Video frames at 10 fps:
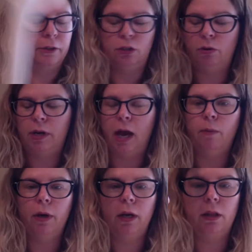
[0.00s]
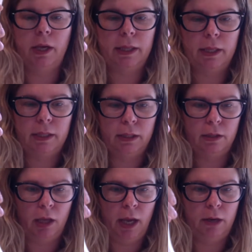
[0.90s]
So now we're going to look at the
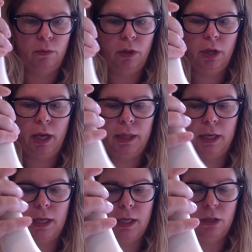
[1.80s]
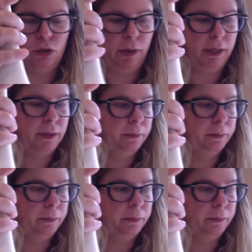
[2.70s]
distal end. We're looking at the knee joint.